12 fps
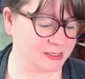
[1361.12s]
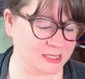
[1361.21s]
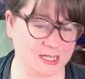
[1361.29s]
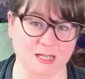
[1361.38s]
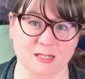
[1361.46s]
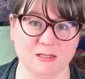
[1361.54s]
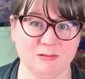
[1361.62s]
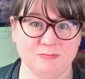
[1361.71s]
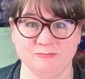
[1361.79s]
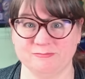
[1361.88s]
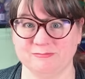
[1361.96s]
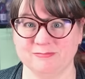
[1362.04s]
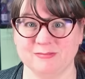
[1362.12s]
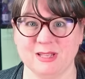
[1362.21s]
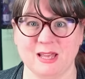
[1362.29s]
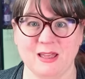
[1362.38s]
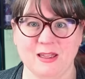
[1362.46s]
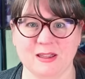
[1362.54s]
Dean
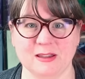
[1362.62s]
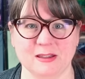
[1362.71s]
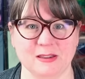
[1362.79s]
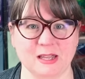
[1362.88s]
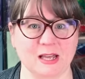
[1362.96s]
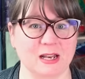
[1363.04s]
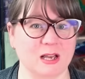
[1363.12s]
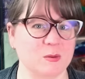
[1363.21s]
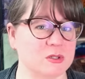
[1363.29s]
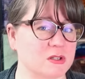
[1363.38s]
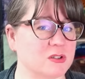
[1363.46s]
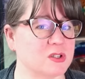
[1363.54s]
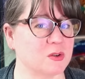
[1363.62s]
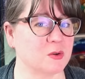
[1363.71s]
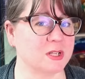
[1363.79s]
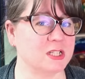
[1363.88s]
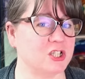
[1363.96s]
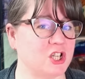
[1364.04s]
that I was also
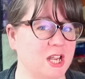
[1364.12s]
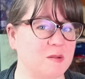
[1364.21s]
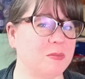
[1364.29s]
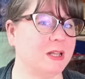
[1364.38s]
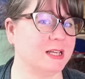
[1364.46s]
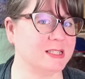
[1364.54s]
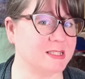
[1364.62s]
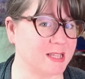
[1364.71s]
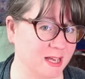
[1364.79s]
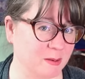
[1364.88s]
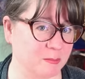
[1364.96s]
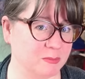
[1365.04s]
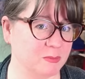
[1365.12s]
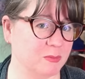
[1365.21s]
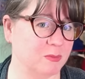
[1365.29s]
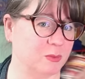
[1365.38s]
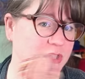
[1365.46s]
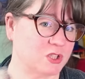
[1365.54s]
going to chain ply Sam,
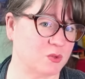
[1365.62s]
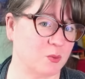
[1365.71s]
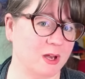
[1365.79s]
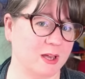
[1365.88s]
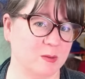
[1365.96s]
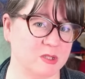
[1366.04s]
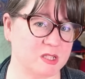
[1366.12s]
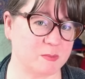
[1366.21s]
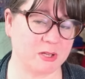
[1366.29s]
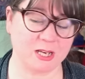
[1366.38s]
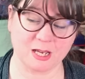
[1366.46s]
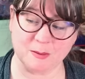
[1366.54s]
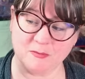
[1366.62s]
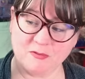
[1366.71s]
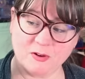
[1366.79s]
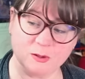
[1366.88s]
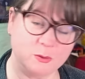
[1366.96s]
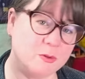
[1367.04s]
which is why I was spinning up
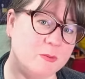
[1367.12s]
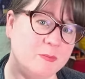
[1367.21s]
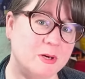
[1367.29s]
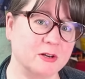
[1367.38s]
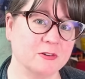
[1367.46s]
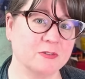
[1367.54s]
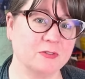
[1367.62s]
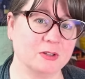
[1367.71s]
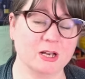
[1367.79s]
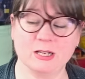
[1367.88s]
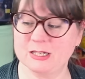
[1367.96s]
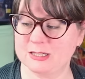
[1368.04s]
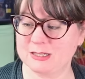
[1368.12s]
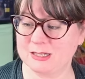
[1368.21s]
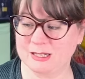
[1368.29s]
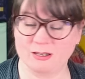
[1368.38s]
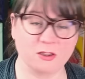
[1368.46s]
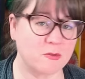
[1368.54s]
Follow the Butterflies
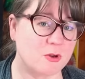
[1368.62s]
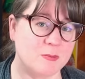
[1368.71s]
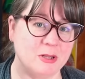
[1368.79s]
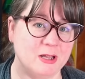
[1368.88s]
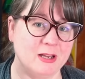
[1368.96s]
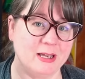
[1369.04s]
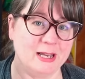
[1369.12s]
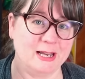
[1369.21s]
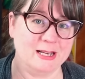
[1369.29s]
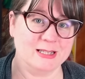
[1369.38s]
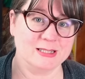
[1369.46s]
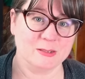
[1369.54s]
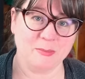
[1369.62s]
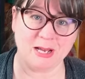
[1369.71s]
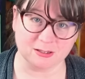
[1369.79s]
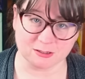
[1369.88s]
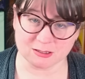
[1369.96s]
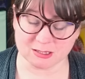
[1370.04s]
in 3-ply as a
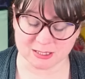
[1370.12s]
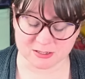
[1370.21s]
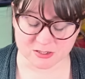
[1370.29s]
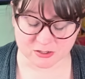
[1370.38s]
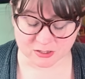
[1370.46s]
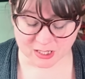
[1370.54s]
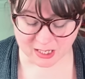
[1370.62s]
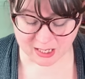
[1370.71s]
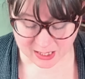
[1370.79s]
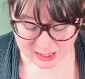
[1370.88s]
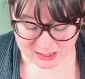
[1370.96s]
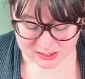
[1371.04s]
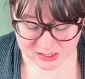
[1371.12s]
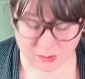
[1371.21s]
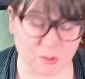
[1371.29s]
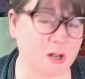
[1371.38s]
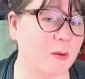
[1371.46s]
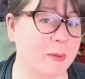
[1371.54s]
palette cleanser.
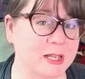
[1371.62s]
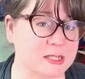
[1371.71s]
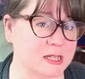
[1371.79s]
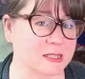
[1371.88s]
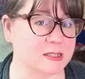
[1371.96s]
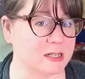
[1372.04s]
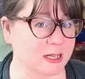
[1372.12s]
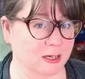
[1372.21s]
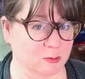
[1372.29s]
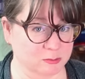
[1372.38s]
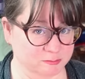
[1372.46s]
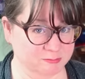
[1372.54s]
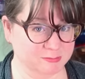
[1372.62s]
So it all makes sense now.